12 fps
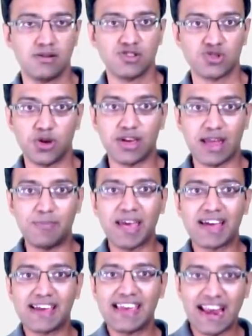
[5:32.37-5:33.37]
So you can
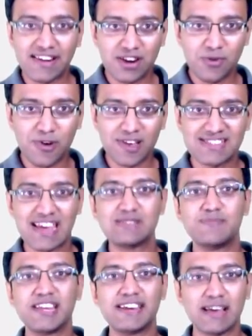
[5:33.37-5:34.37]
make a get request as
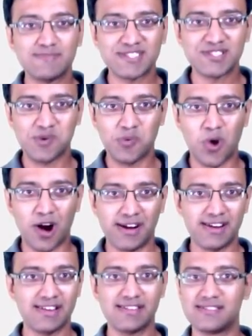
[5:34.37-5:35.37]
many times as you
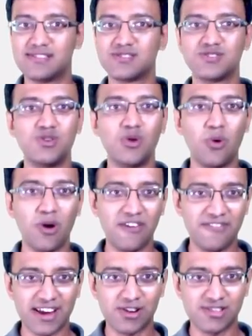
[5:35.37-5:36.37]
want. There is no
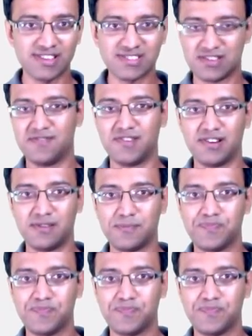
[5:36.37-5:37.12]
effect on the server.